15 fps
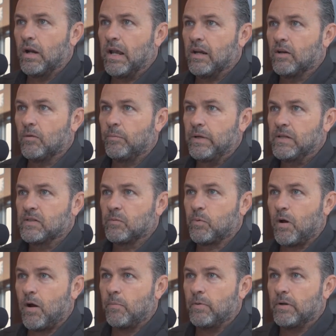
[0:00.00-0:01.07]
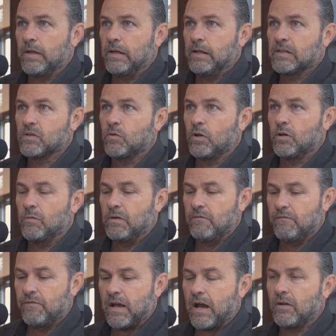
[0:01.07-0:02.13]
acre piece of property is going to be
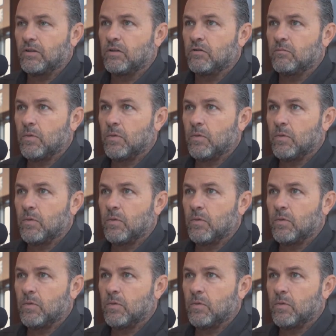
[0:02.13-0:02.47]
valued